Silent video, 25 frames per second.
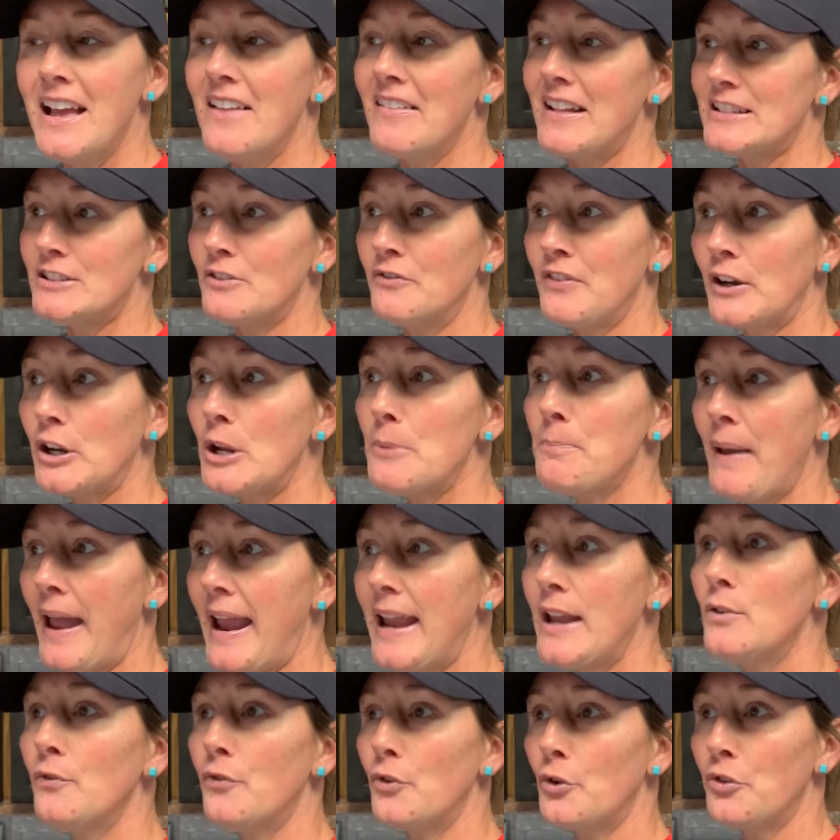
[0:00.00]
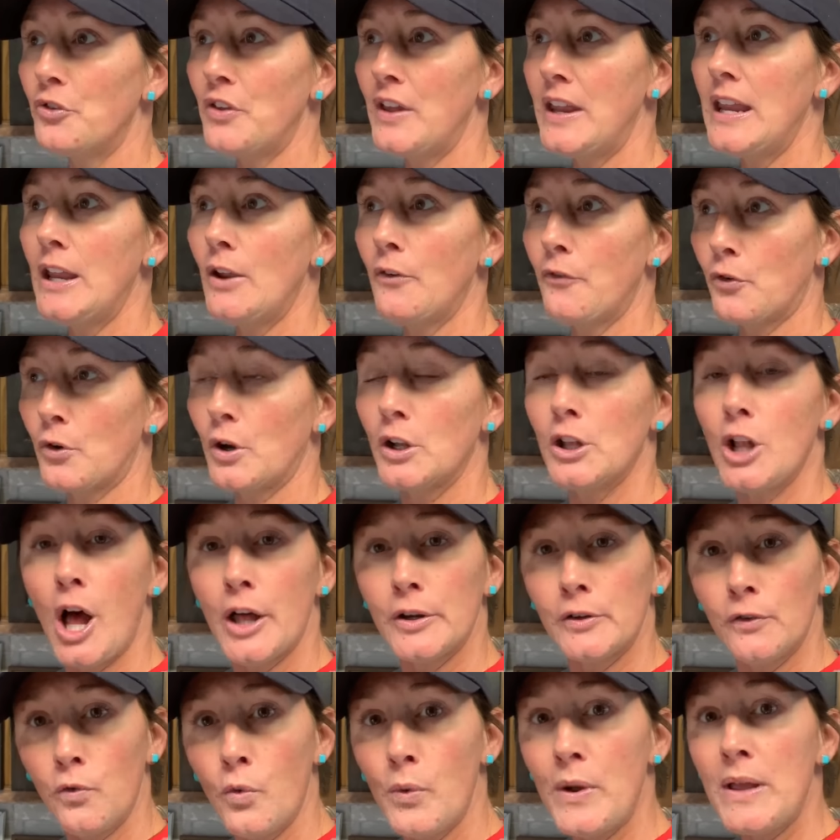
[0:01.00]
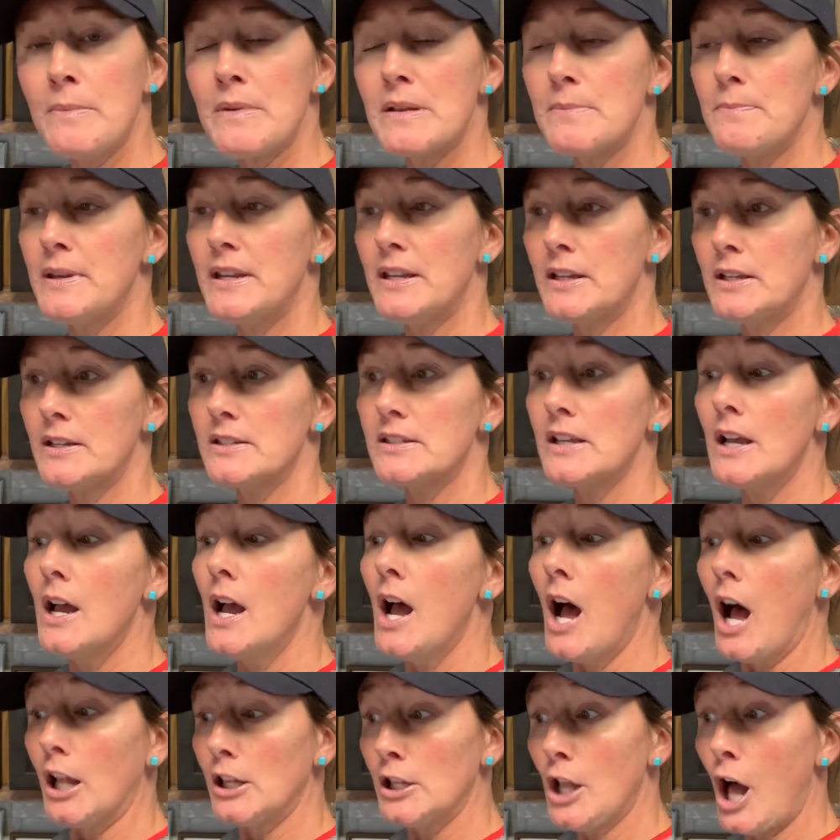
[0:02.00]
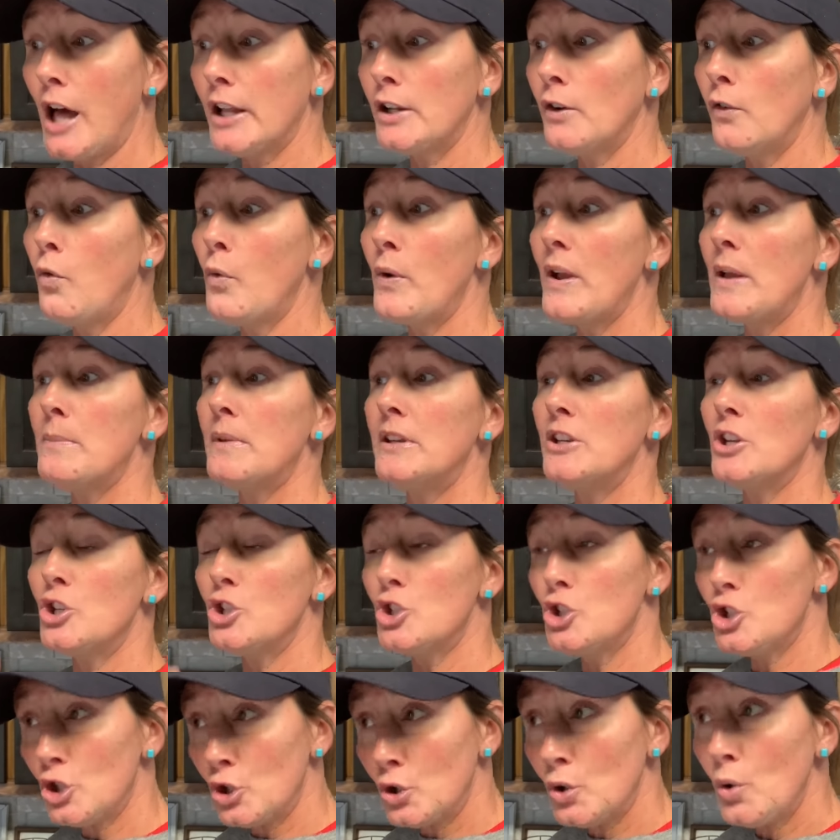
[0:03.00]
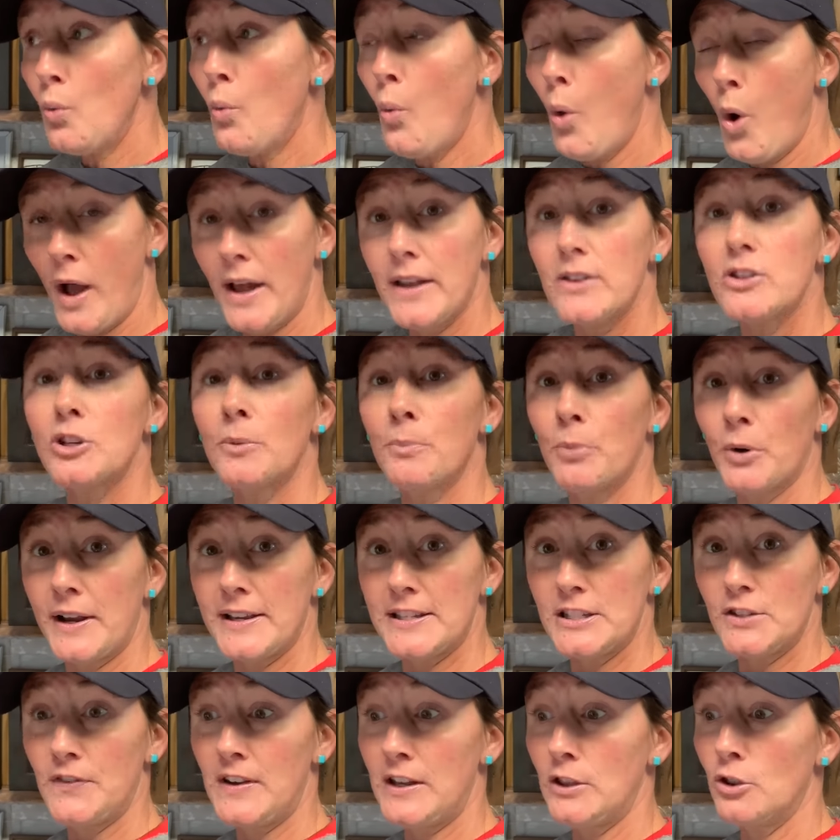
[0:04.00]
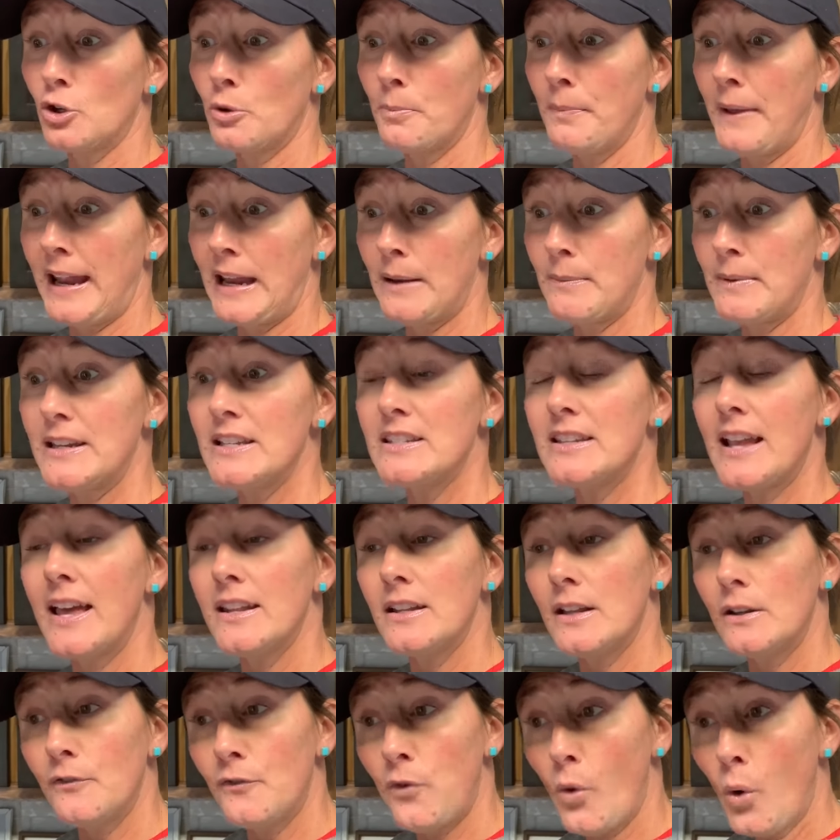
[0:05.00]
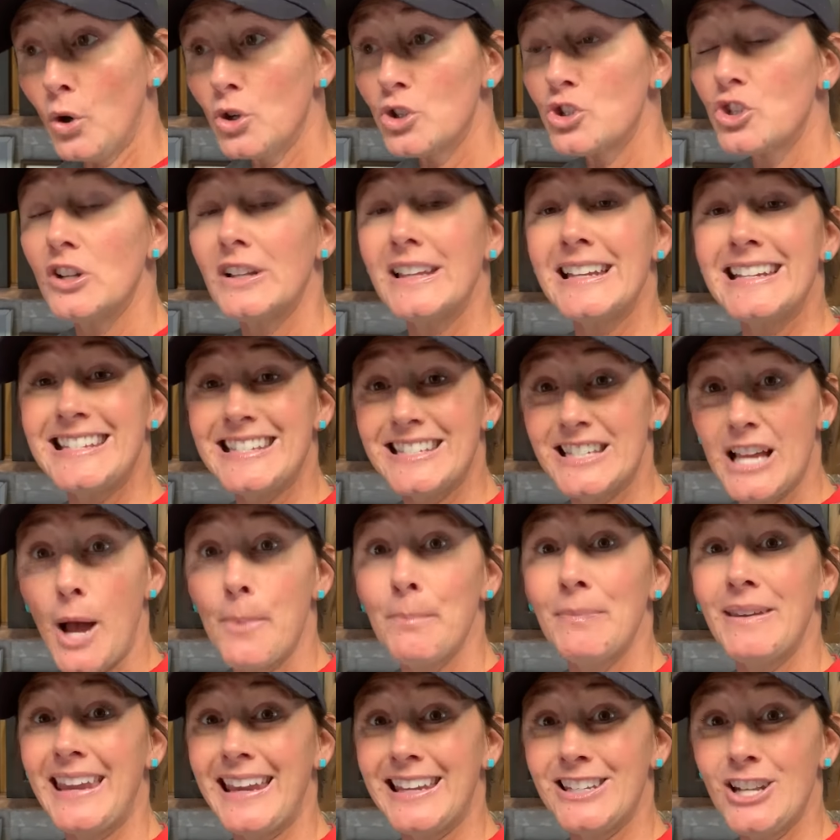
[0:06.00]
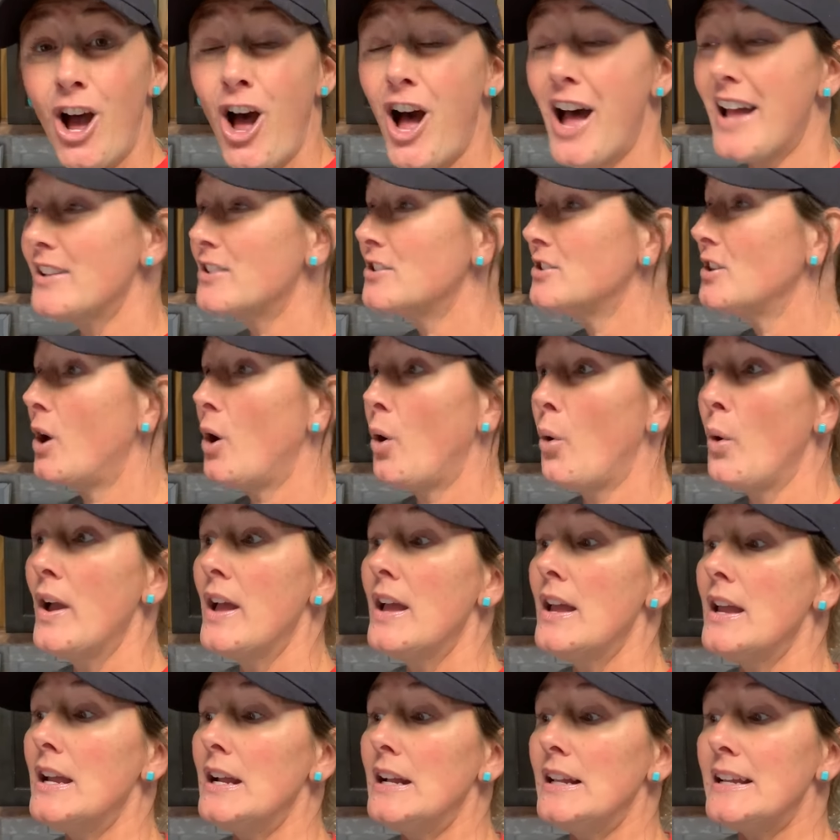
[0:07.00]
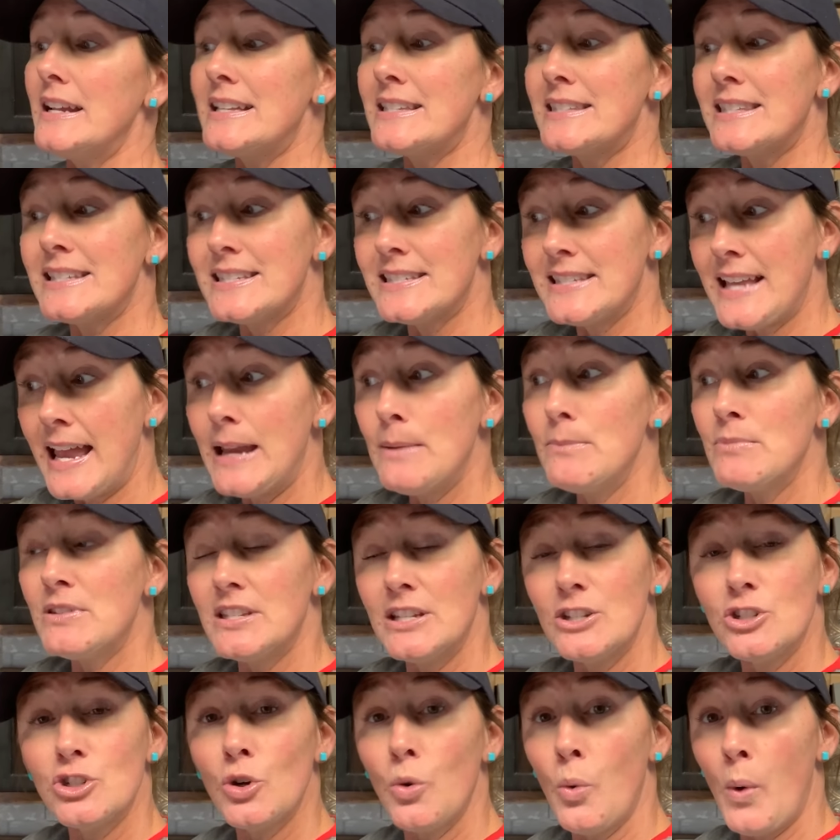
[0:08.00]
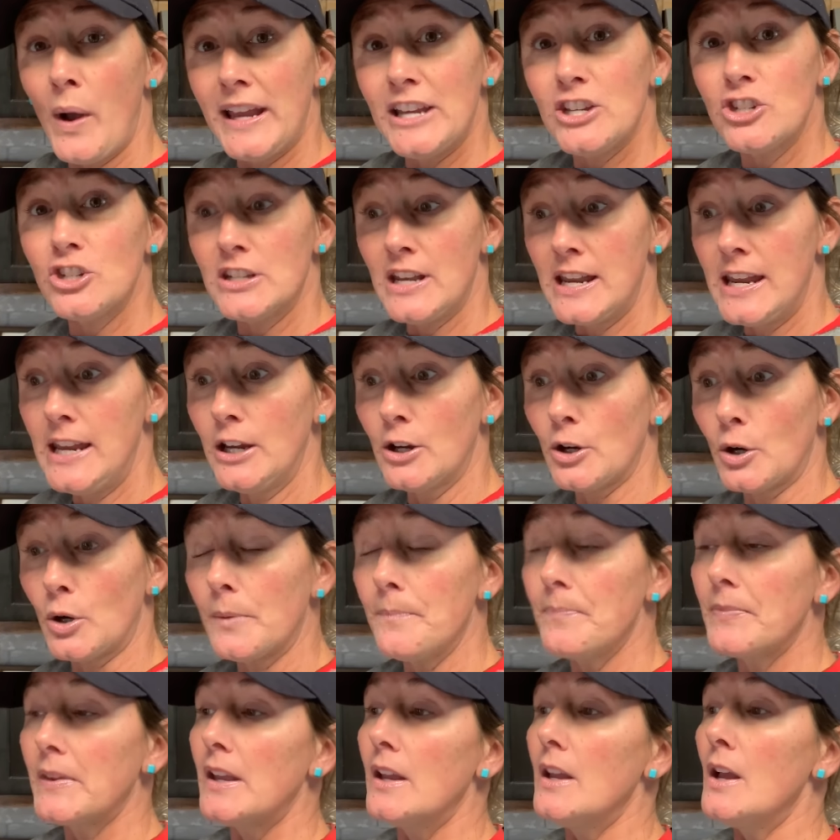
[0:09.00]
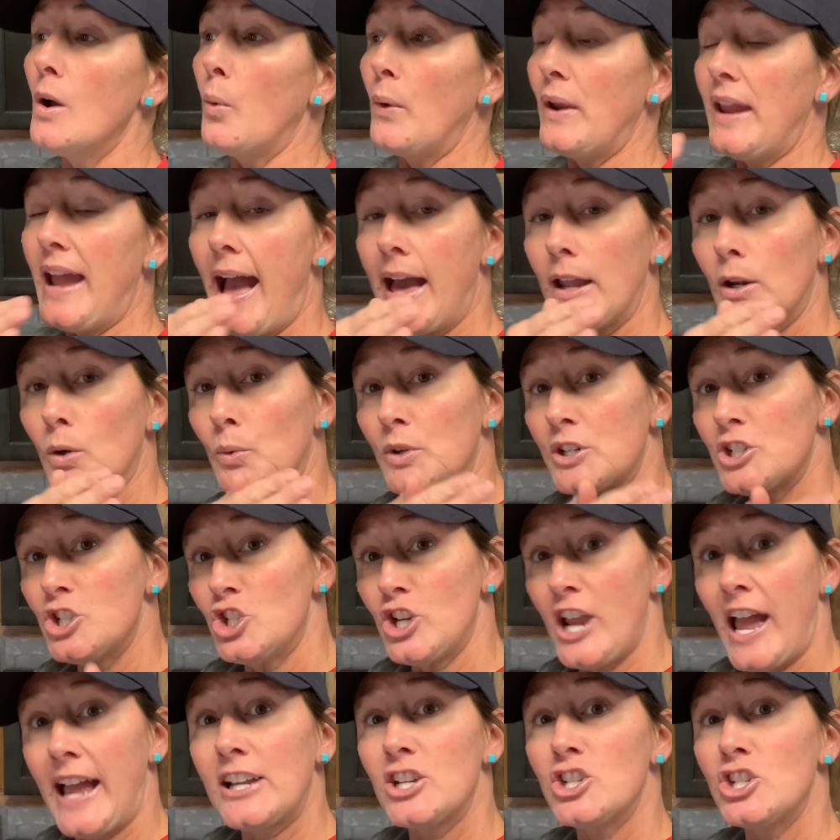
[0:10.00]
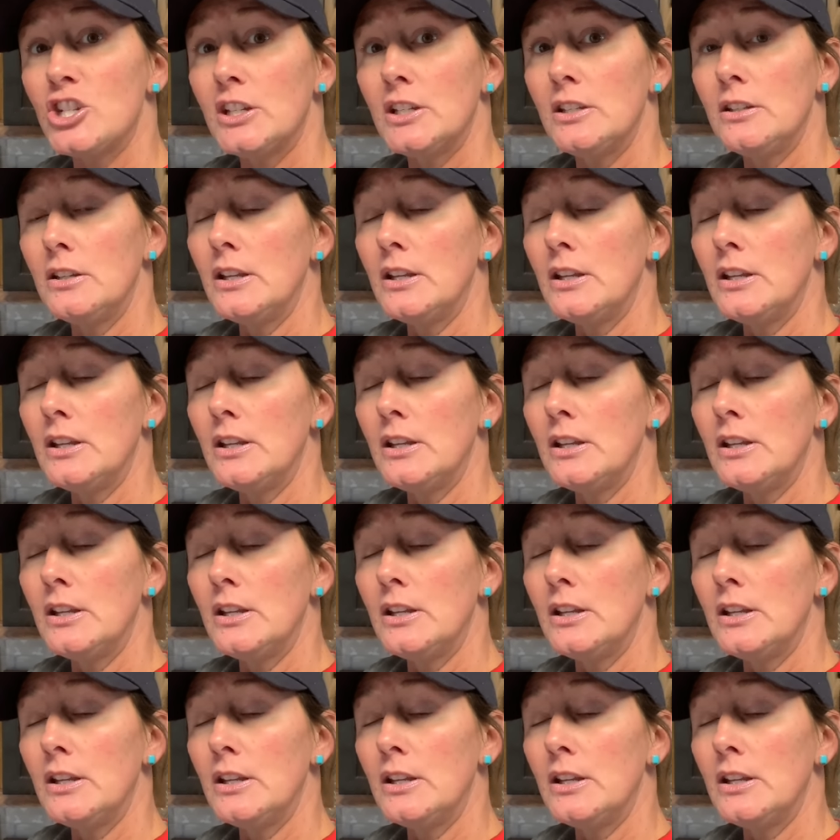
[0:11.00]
It's a very painful thing for a lot of women because a lot of women do want to breastfeed their babies and unfortunately some cannot. So it's the same situation here. We had a rejection